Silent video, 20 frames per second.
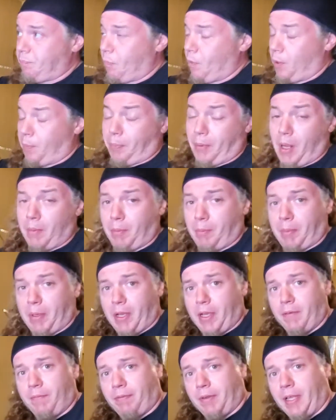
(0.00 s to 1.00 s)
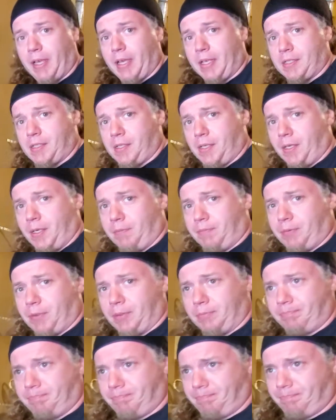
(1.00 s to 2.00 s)
Could probably buy a flag set up
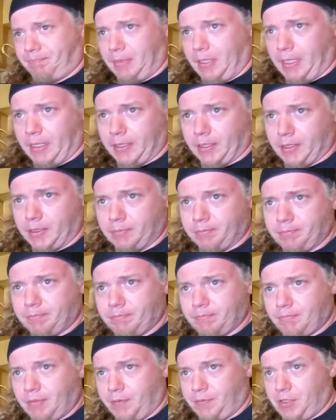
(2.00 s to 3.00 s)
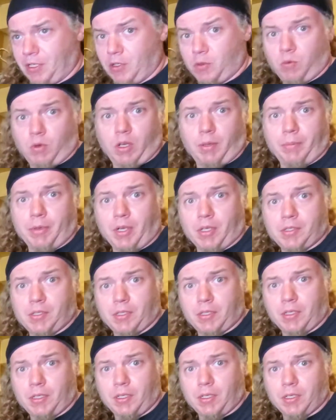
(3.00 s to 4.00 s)
for, I don't know, 15, 20 bucks
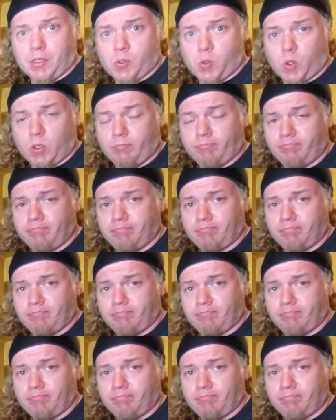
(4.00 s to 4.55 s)
at the store.